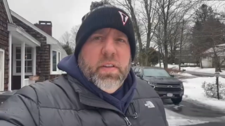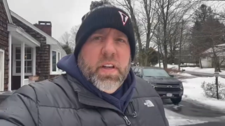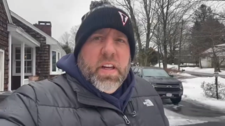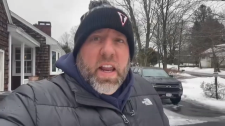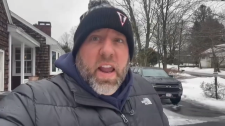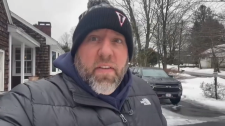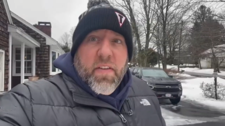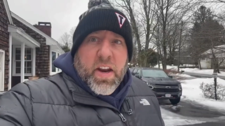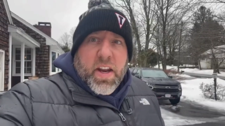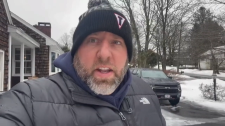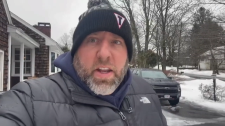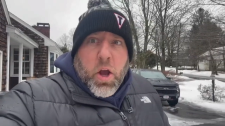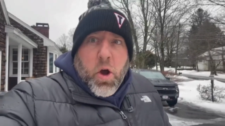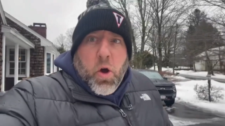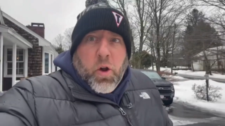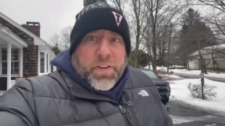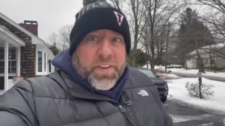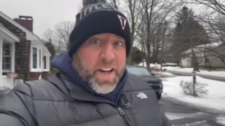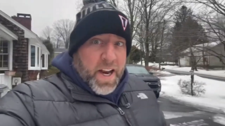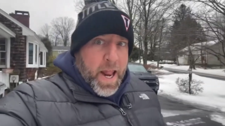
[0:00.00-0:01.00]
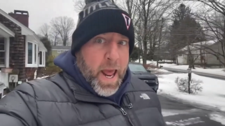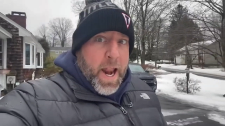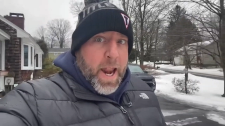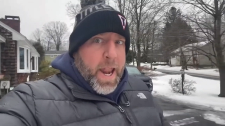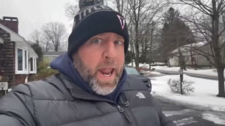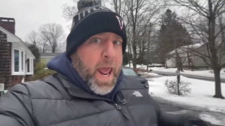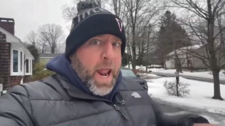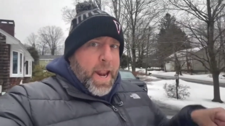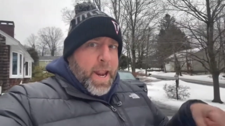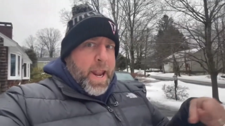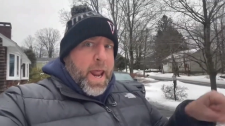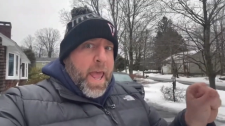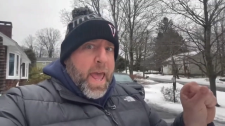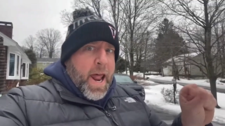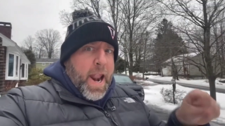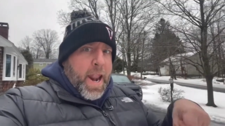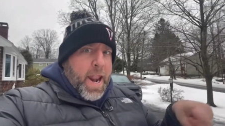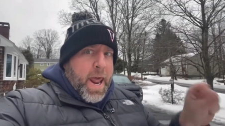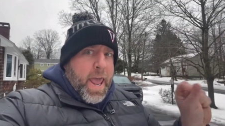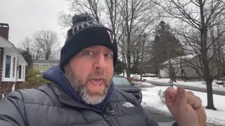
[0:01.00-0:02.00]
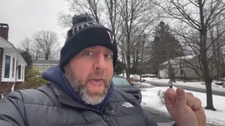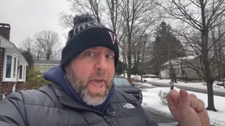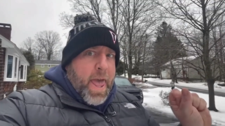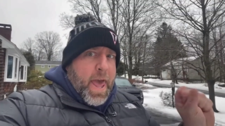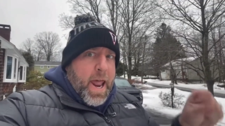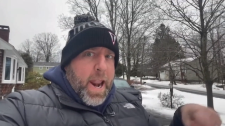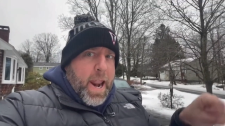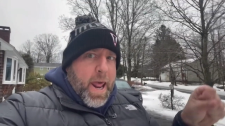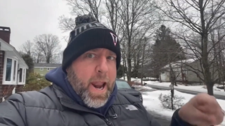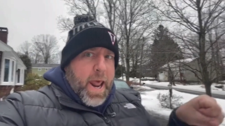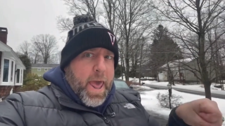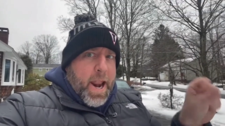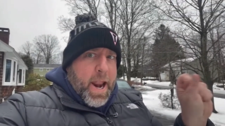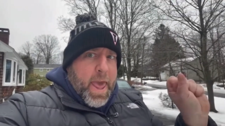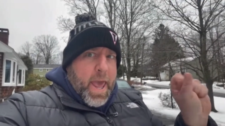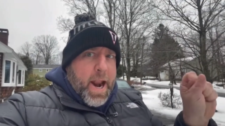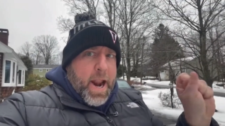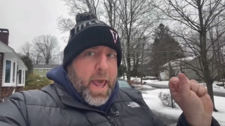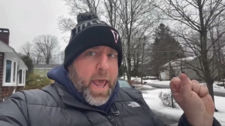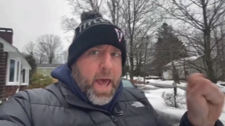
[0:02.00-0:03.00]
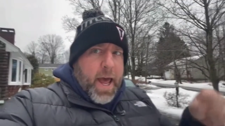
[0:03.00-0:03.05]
giving it the old did it, did, did, did, did, did, did, did.